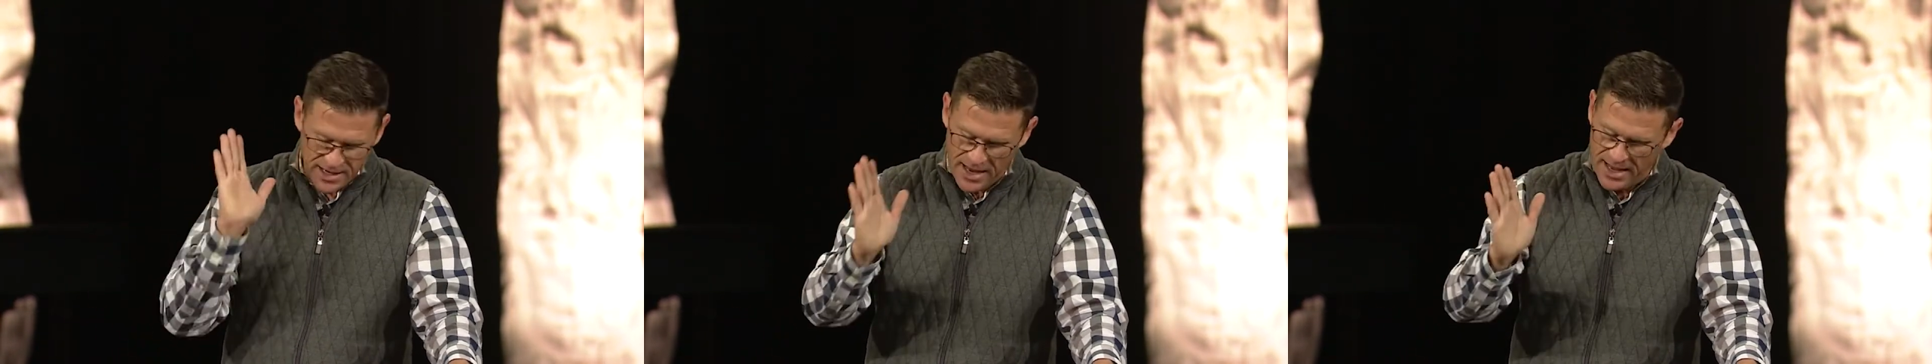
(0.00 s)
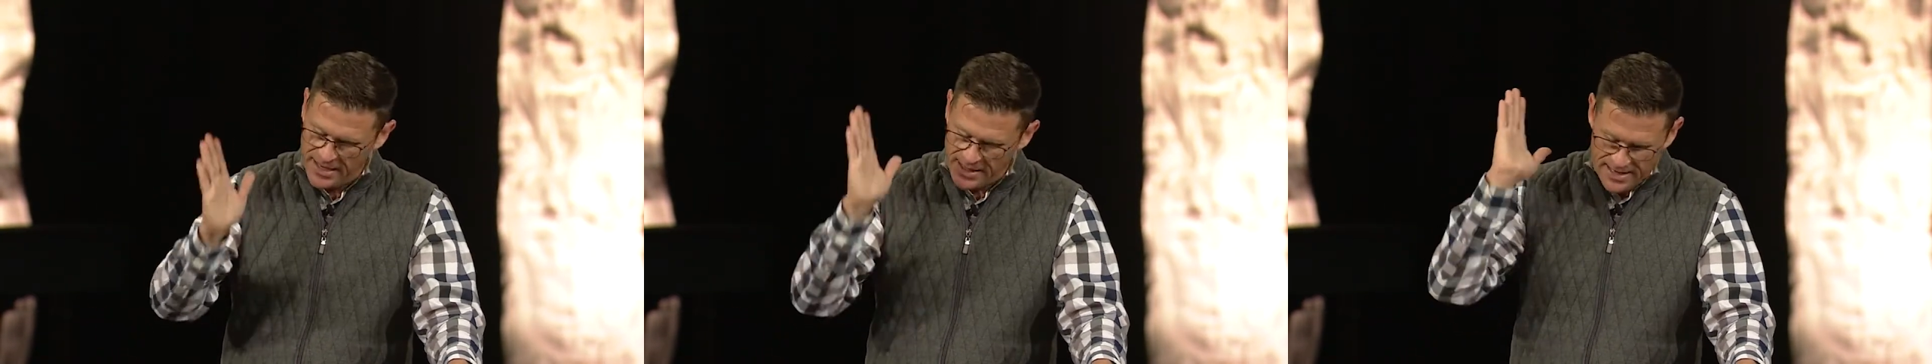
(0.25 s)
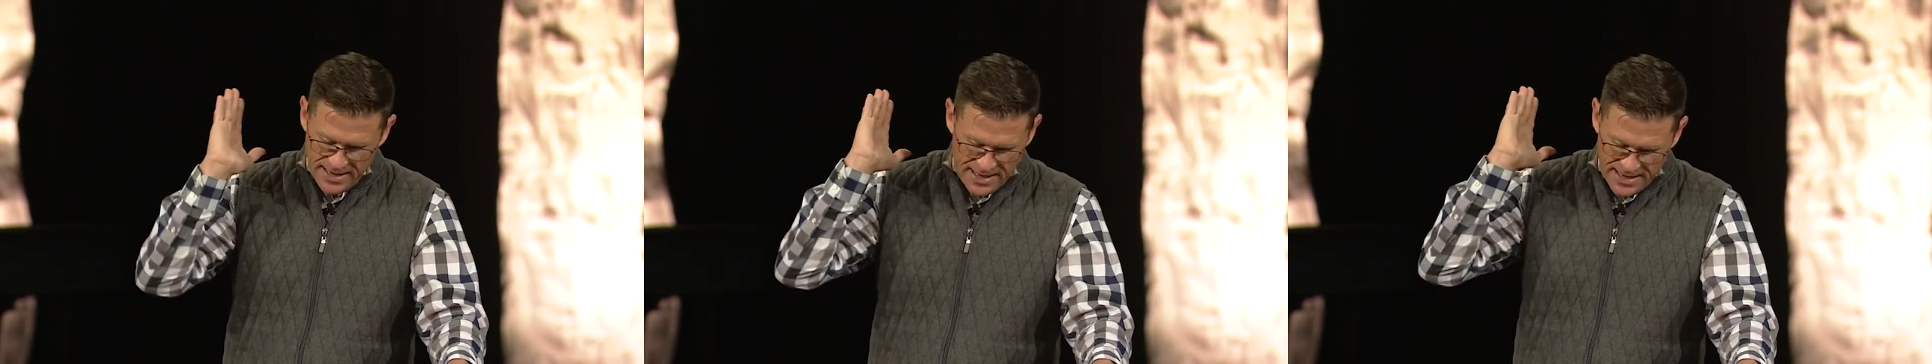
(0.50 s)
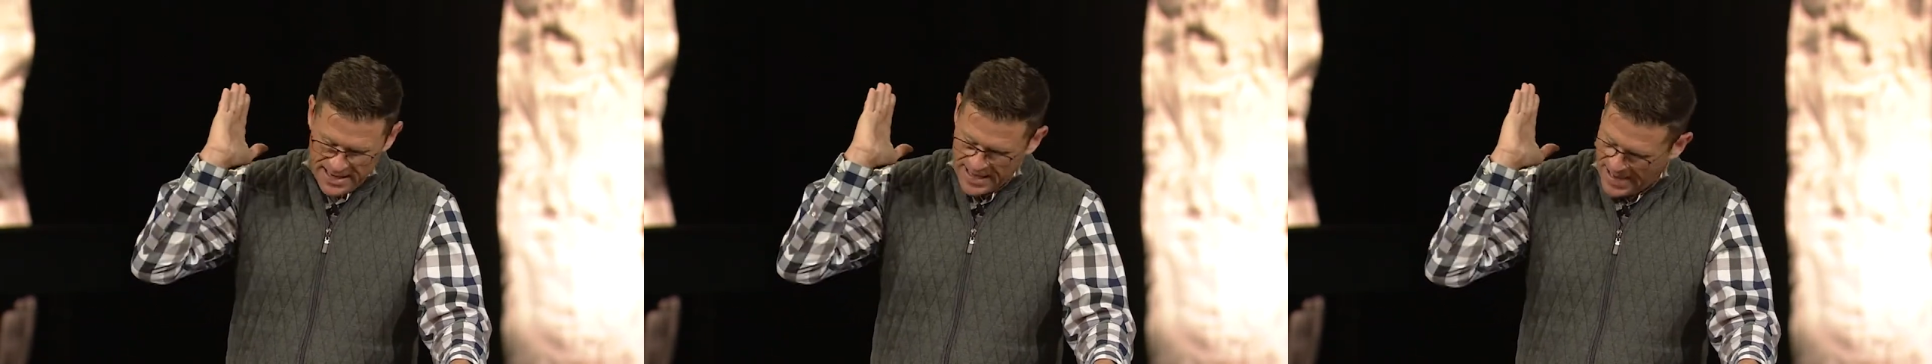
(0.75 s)
God,
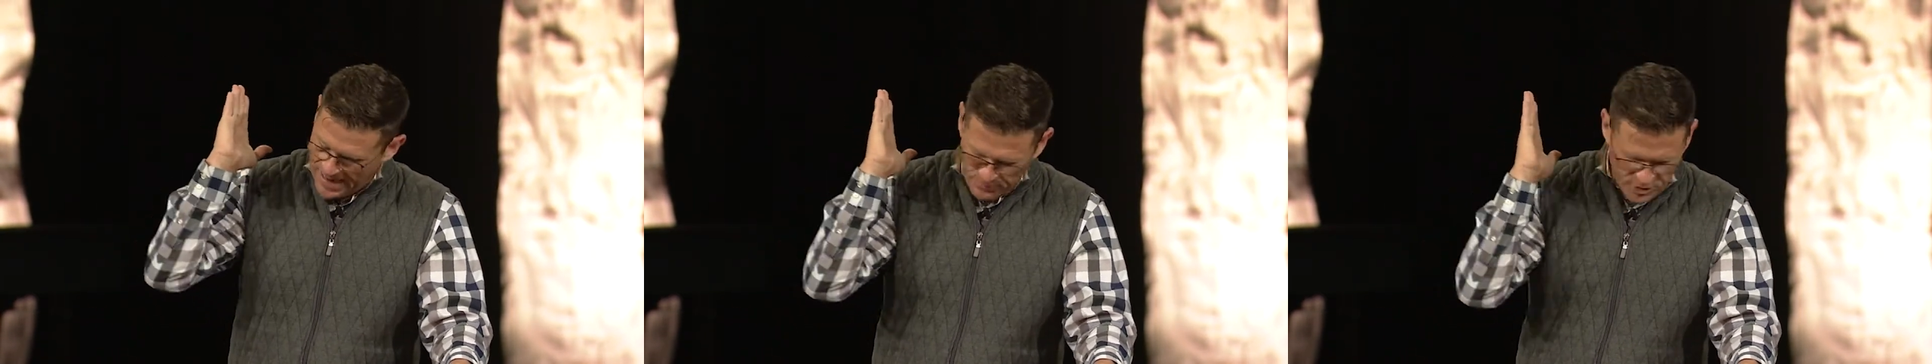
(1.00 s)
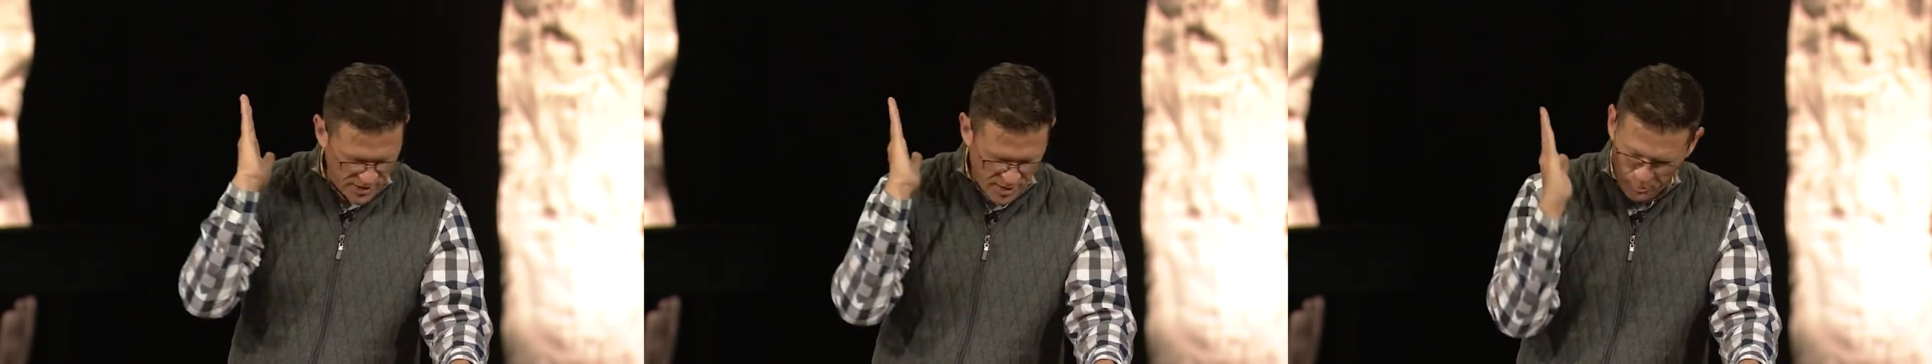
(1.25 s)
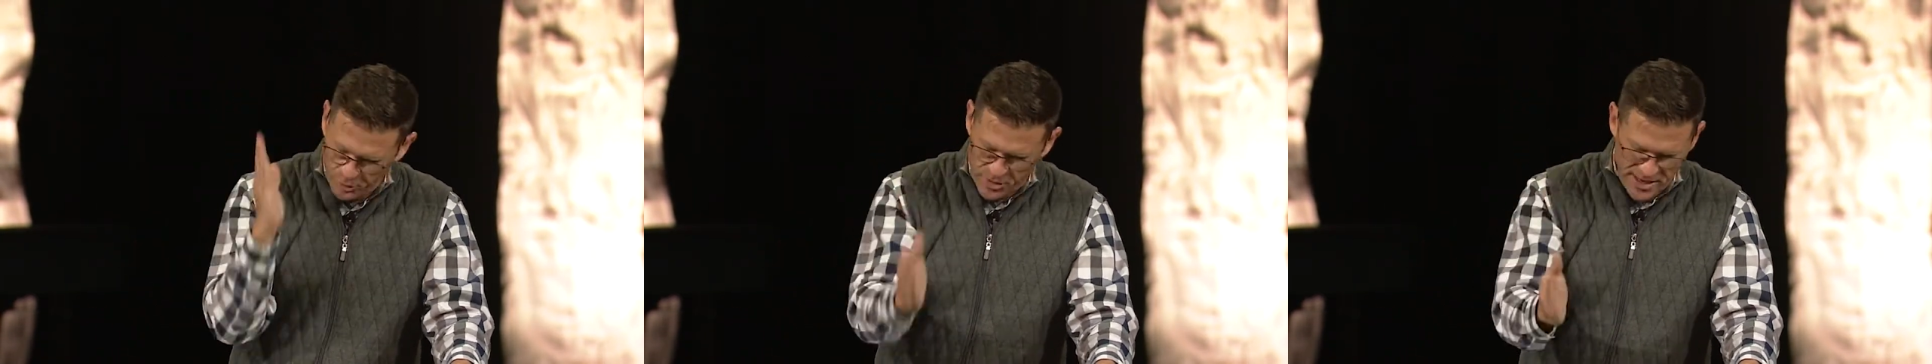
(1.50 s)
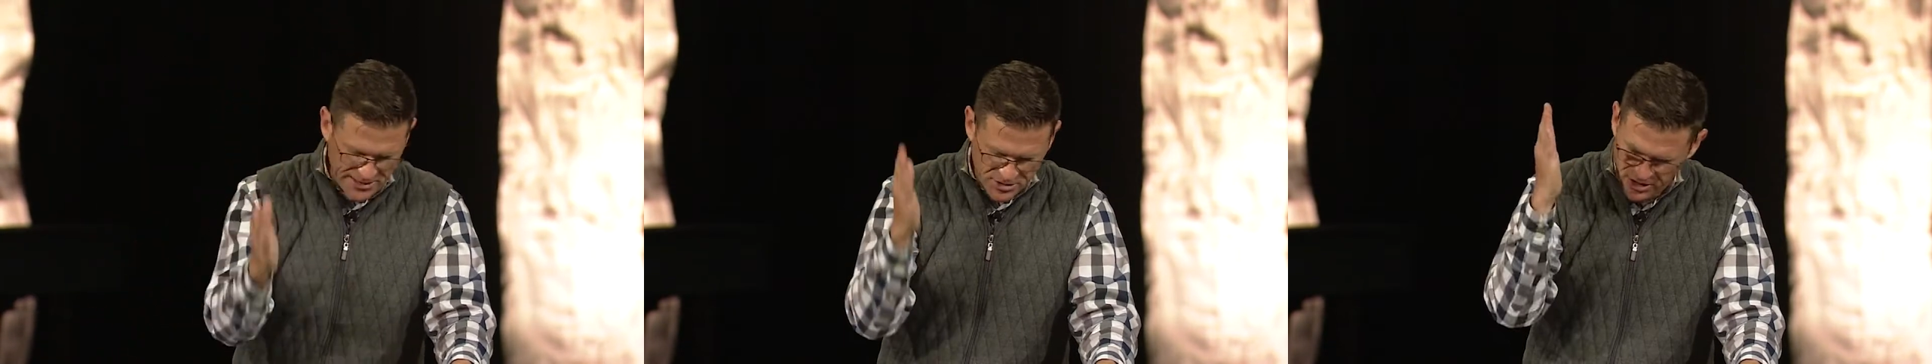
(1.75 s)
I'm going to
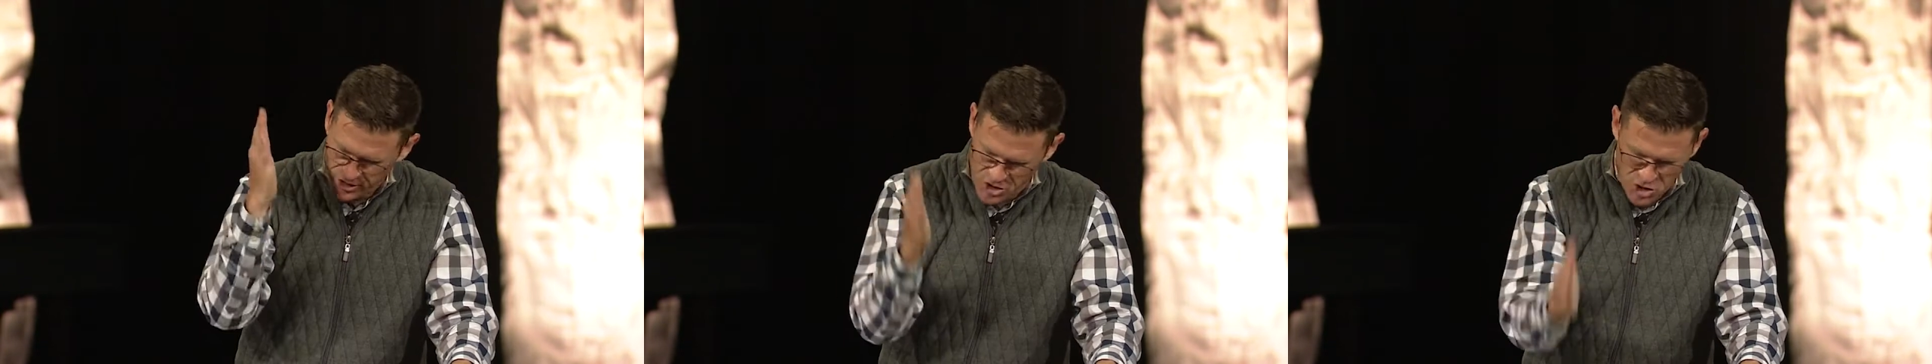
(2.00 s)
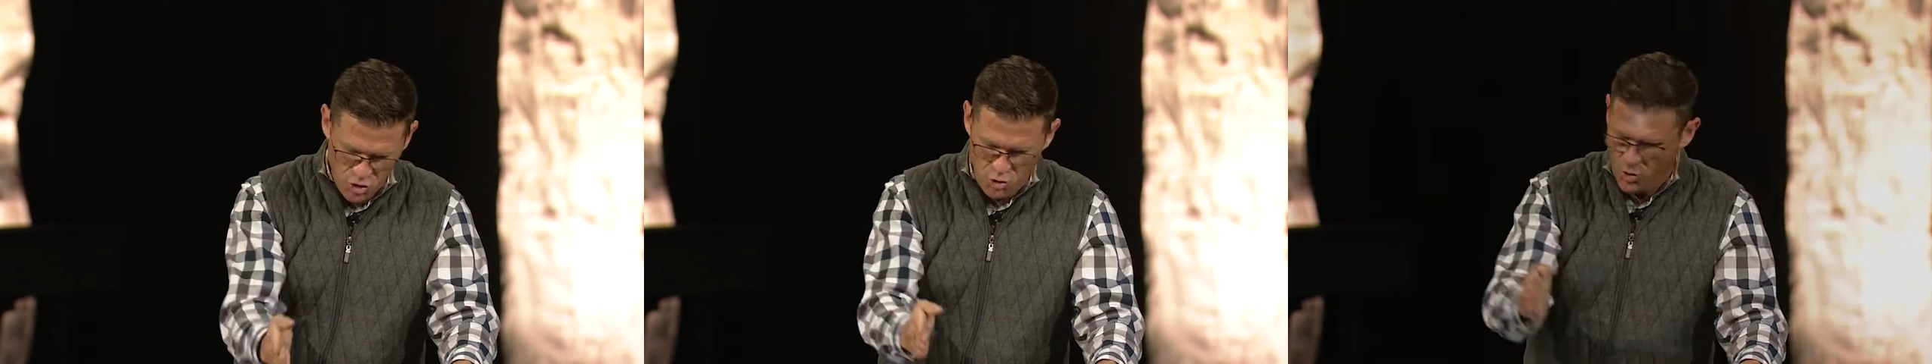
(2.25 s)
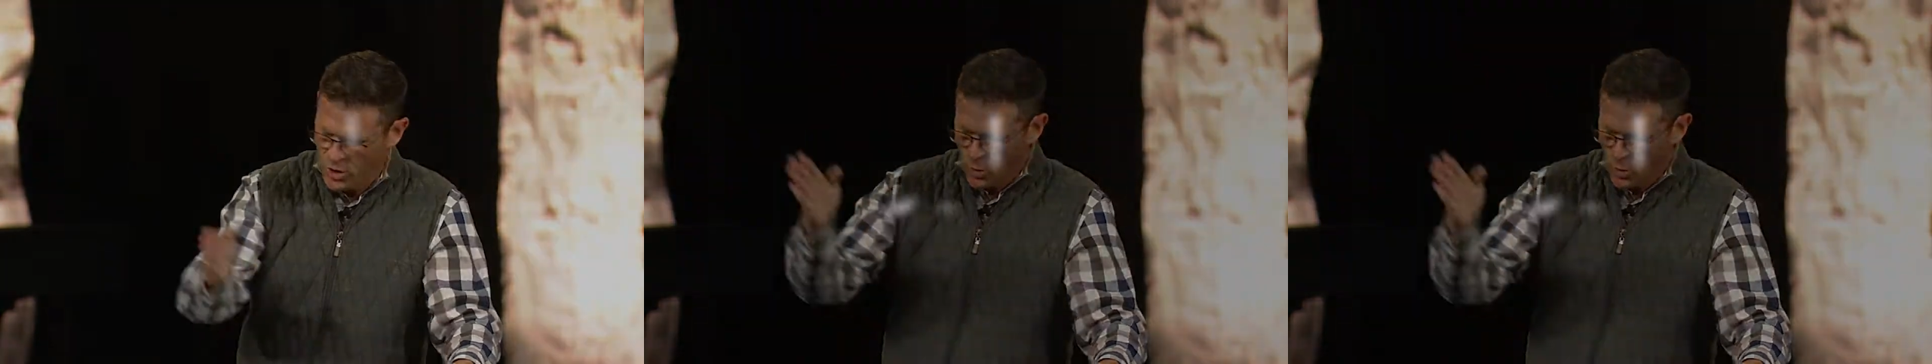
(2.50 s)
bless you